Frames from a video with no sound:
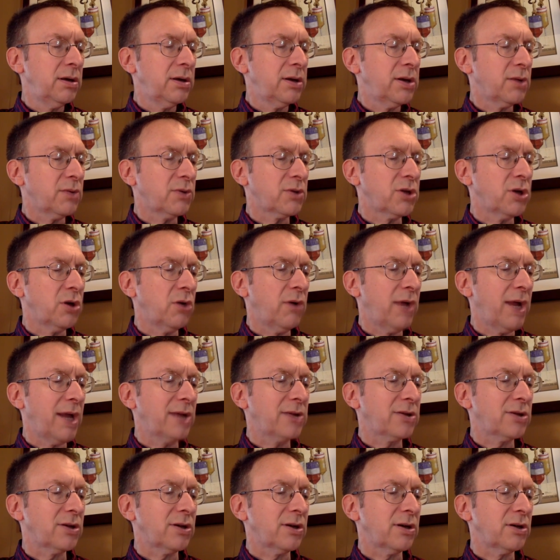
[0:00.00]
There was no
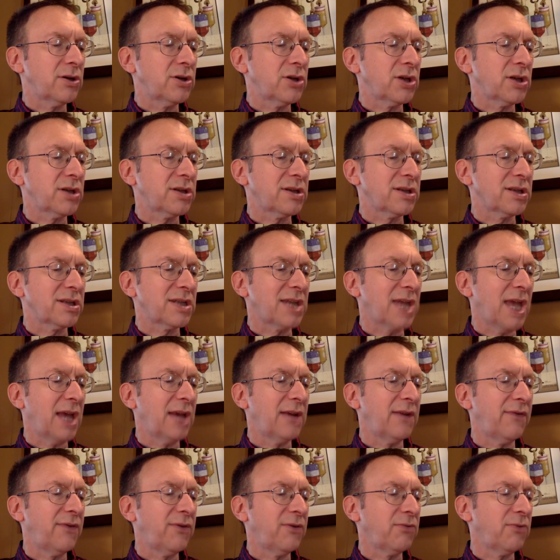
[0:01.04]
answer, just the
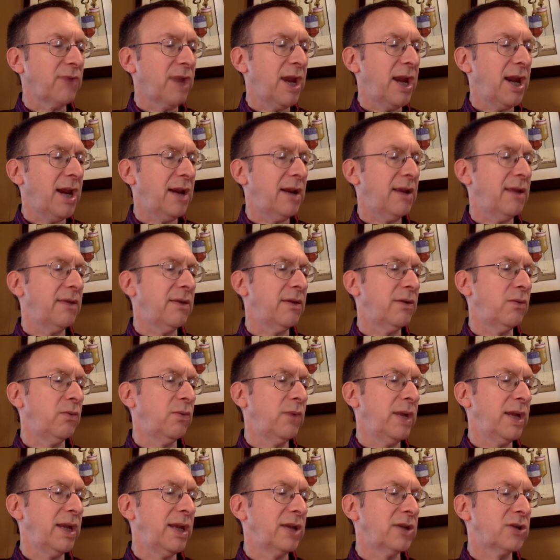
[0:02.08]
sound of the rain and the
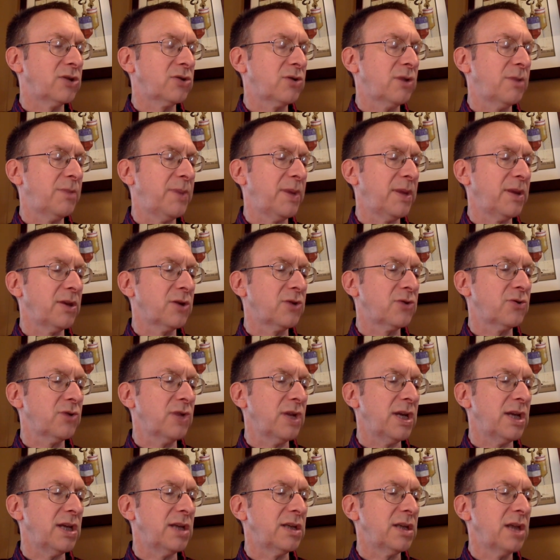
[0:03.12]
wind stripping the
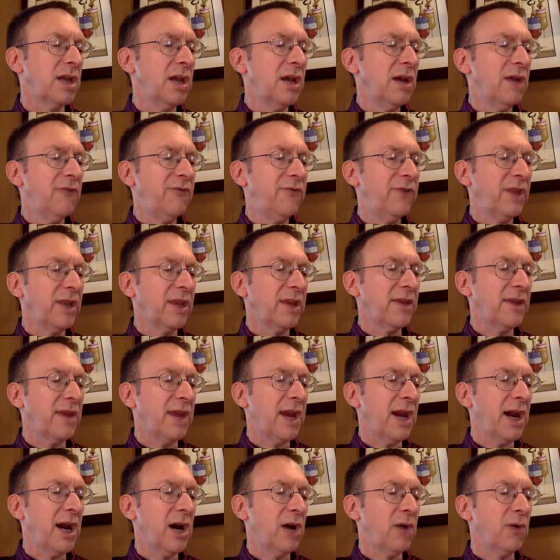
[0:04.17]
trees, filling
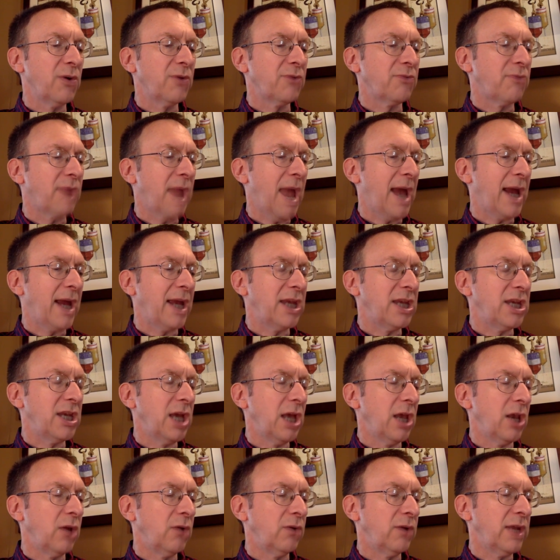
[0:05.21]
the air with ragged
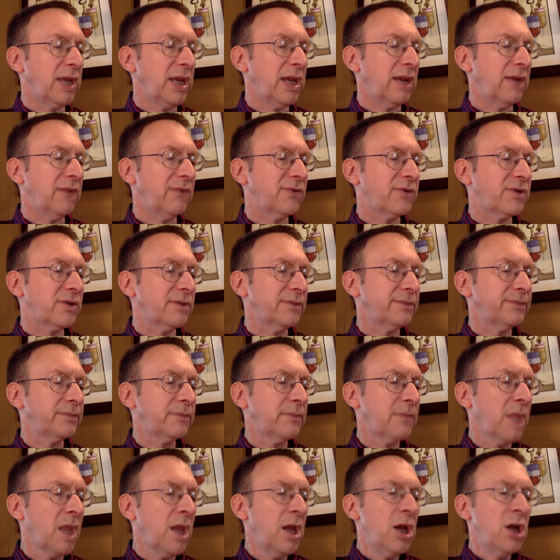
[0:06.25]
yellow leaves.
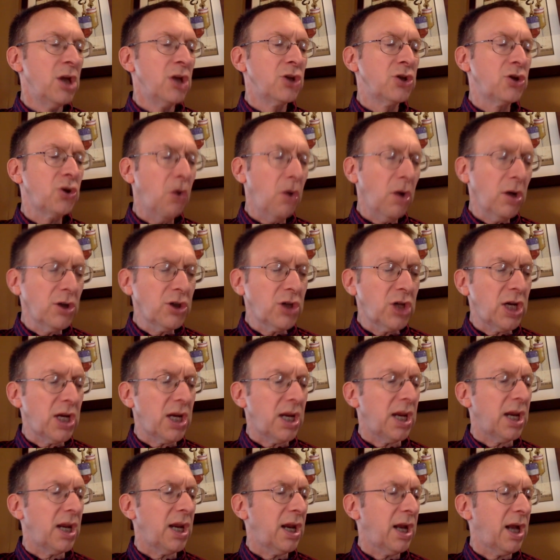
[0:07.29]

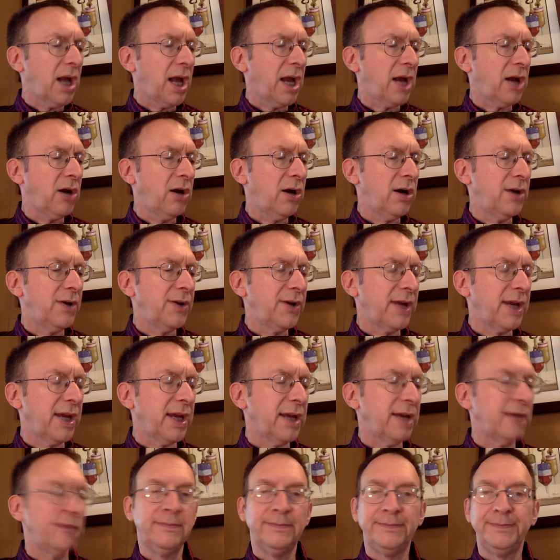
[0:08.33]
Georgie! I called
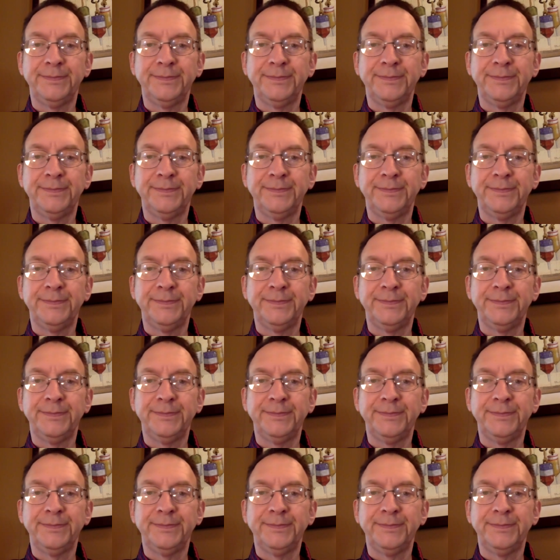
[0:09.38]
again.